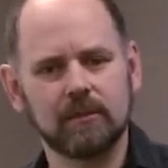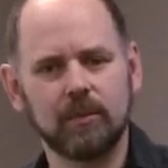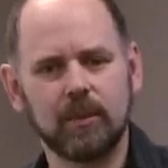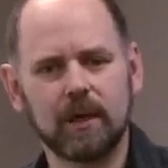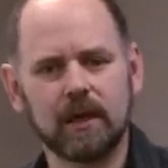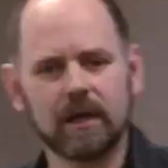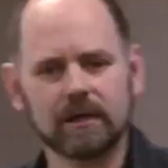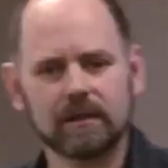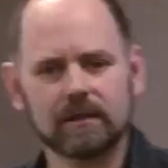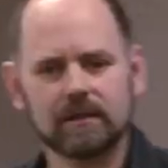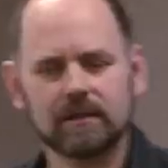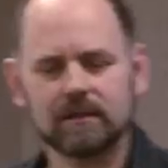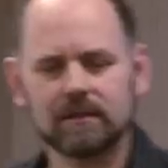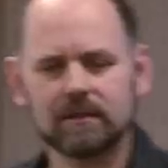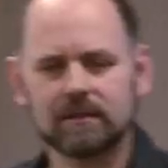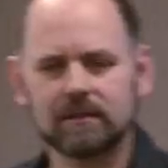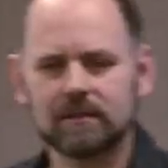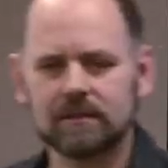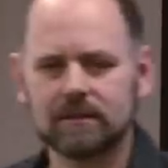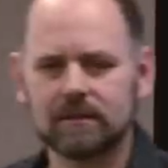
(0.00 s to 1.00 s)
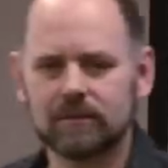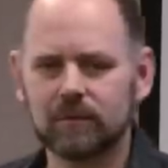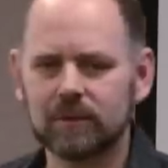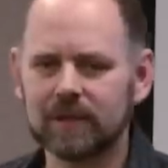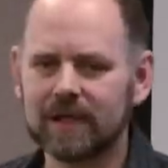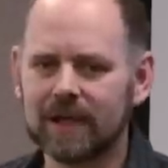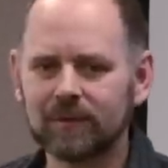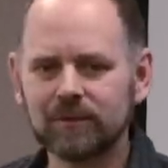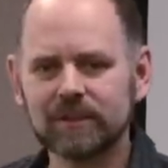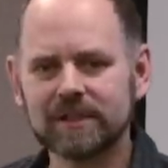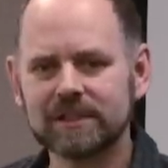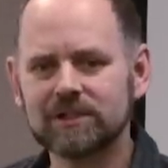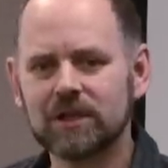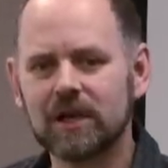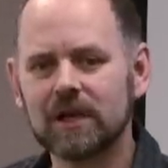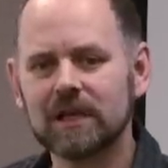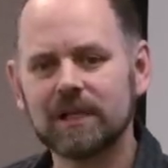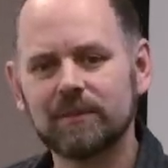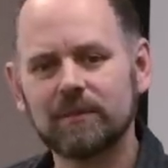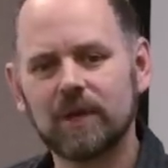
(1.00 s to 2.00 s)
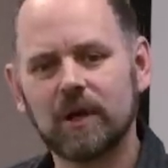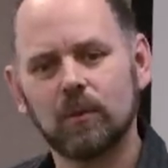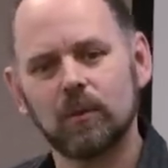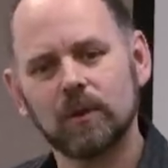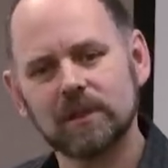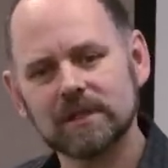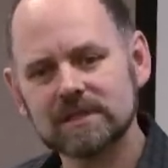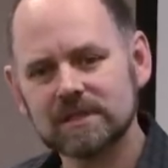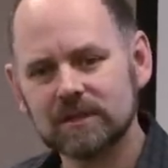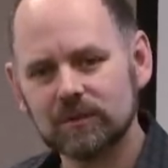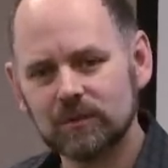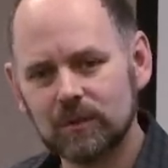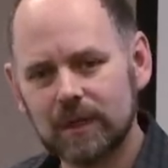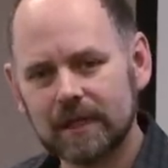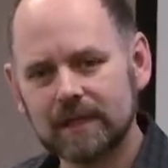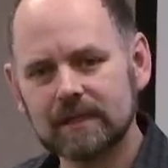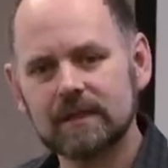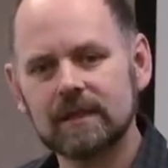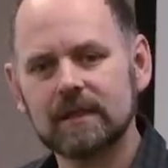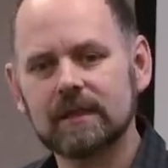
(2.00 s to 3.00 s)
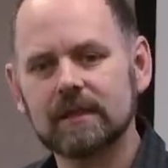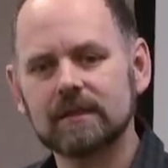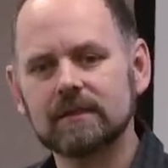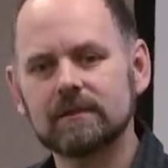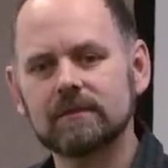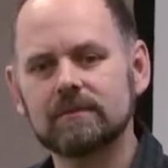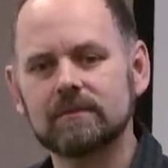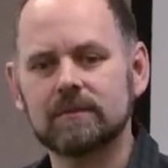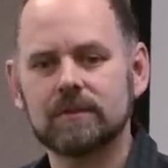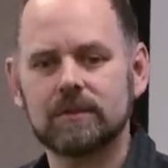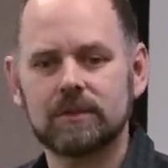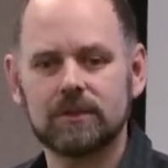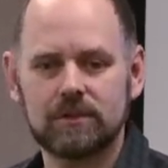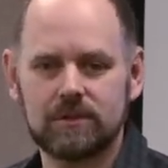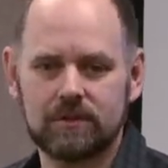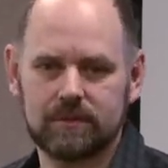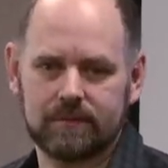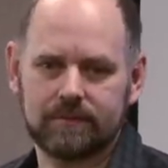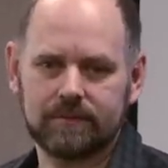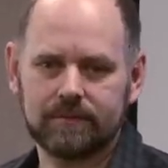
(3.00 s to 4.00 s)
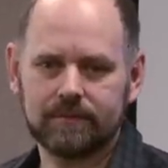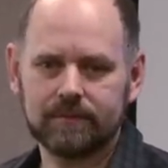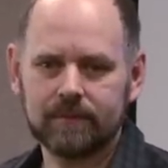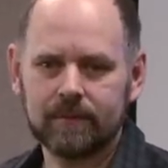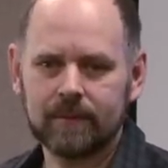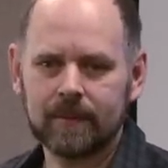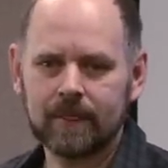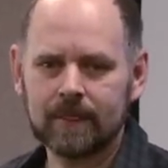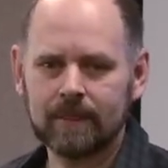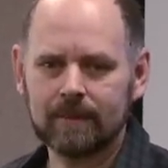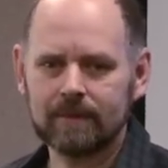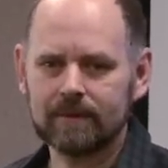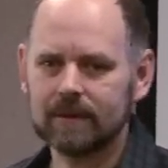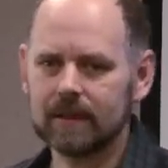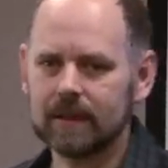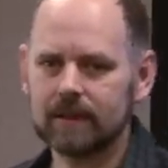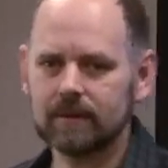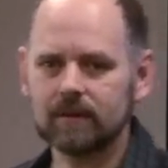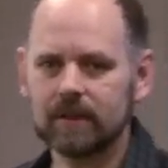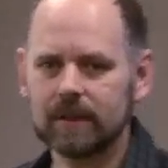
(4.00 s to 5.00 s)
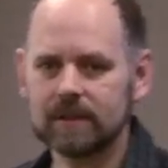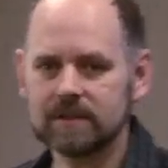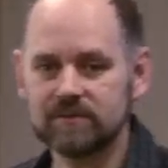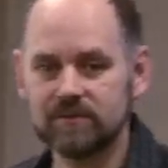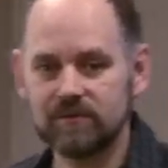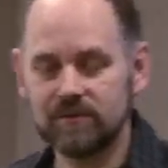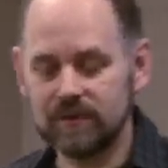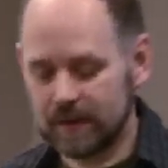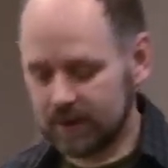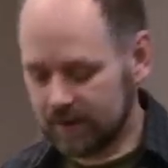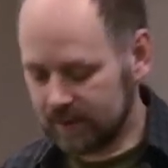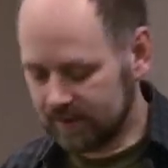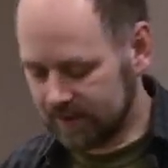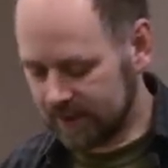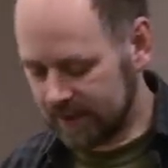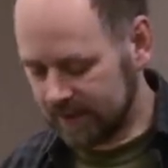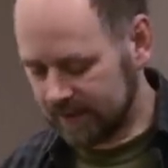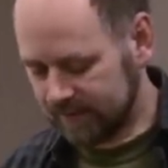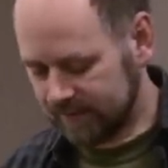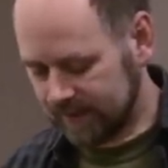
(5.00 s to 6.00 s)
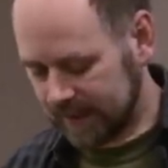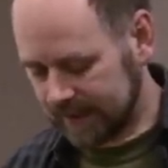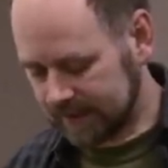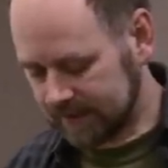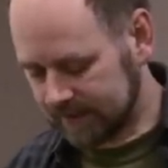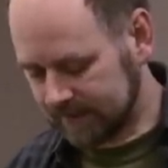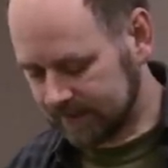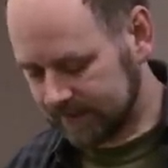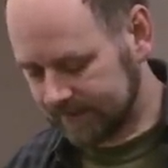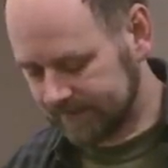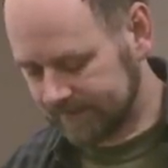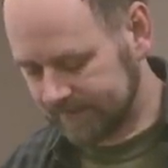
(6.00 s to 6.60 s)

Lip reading: But we're not really talking about what is the right thing to do. It is very, very effective.